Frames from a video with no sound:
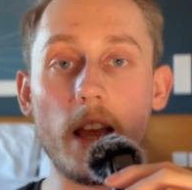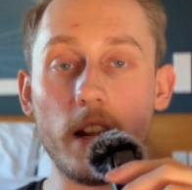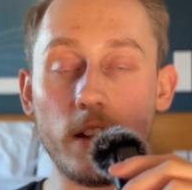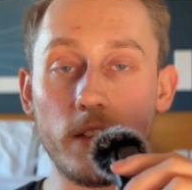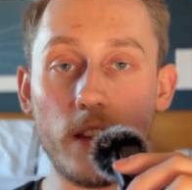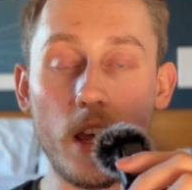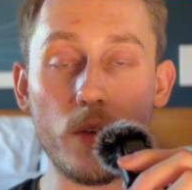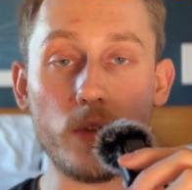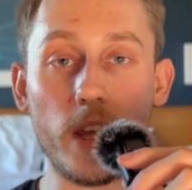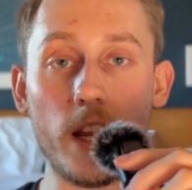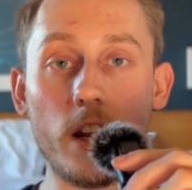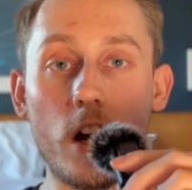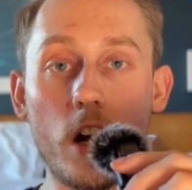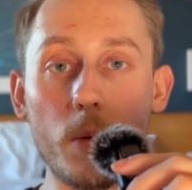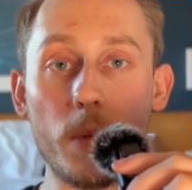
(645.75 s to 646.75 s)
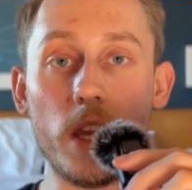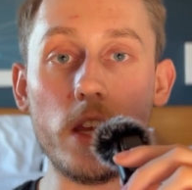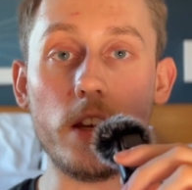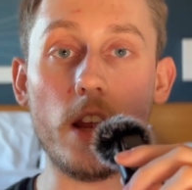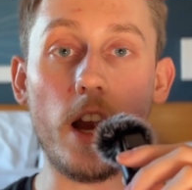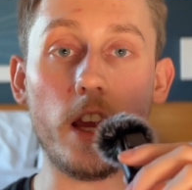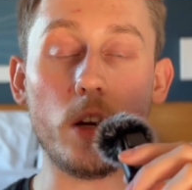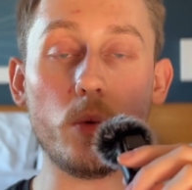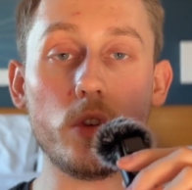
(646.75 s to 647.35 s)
and a set of 10 at RPE 9.